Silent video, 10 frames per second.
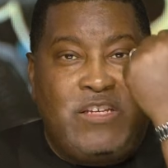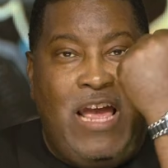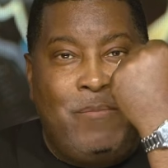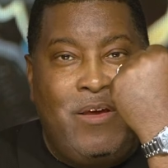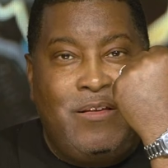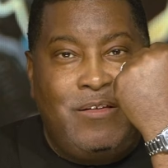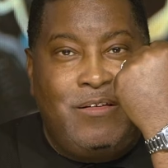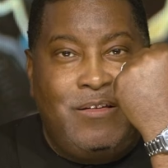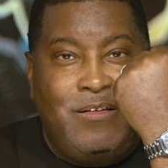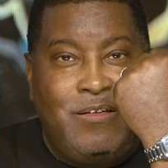timing.
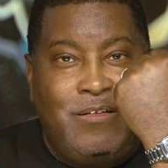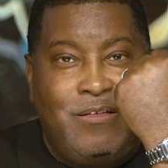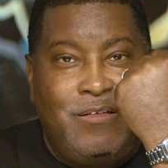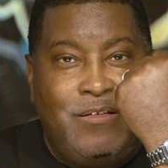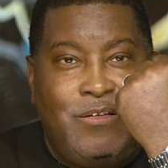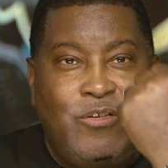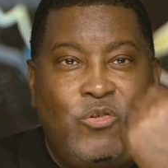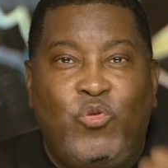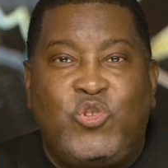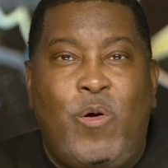
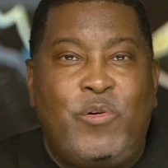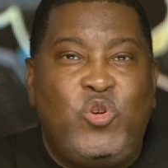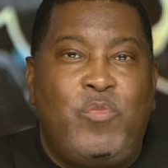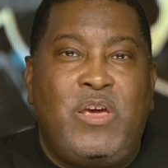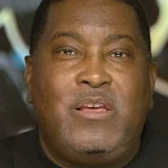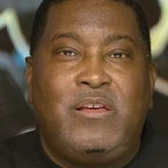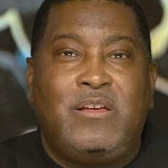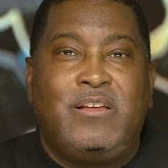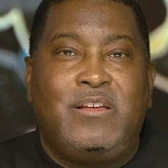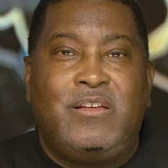Which one will you be?
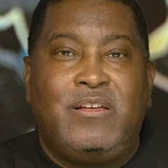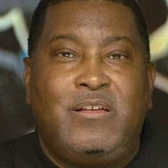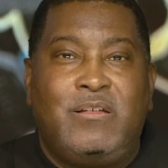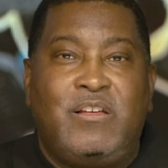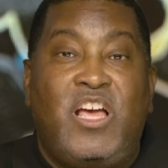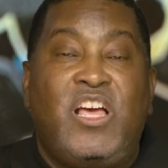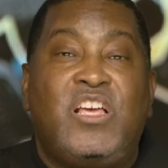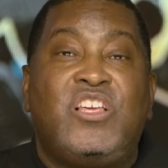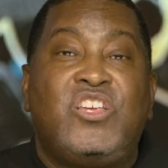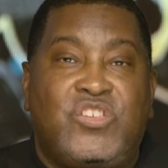
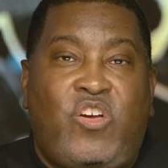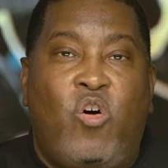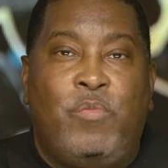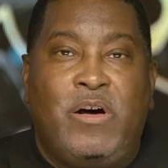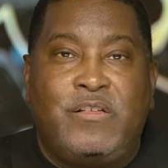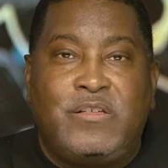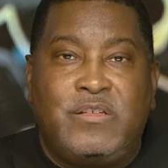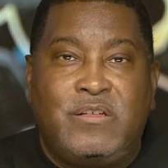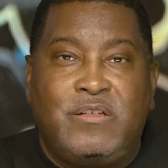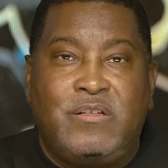Skull Bus.
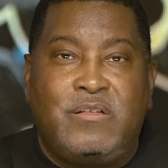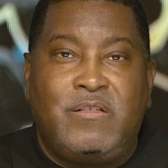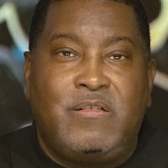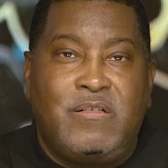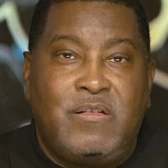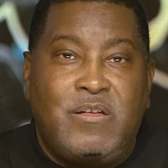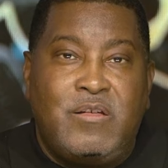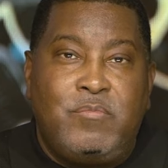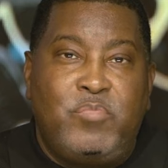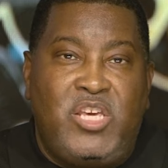
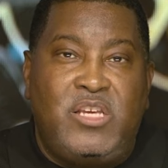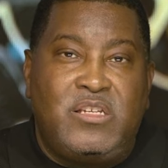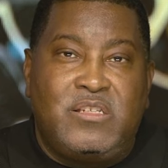Peace.